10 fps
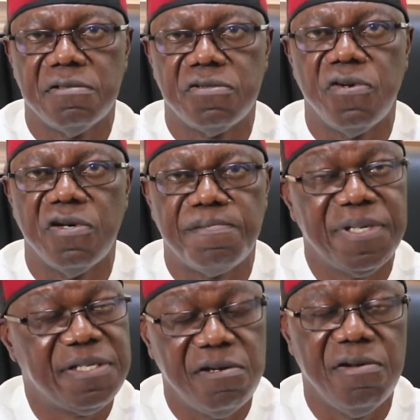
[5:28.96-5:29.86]
to us,
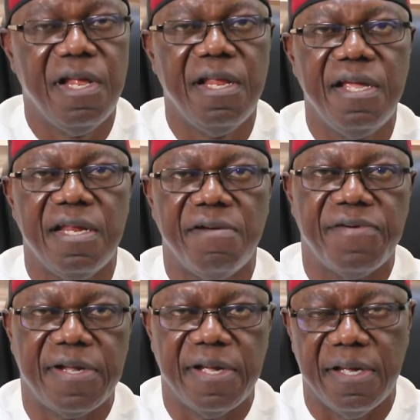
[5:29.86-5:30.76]
particularly in
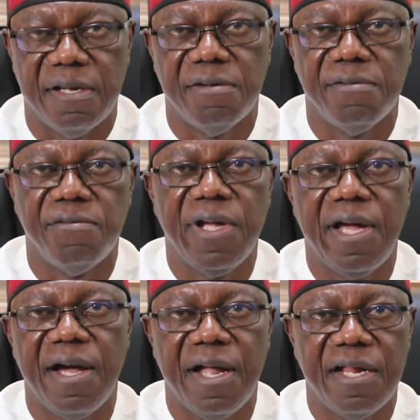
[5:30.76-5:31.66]
Africa, where
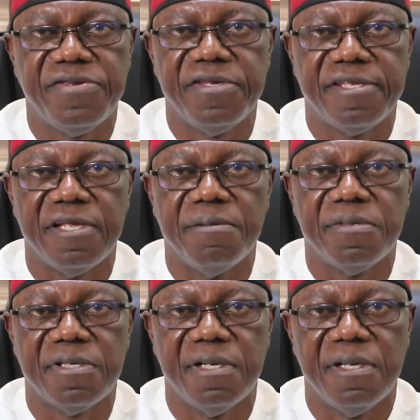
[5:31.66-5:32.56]
our health systems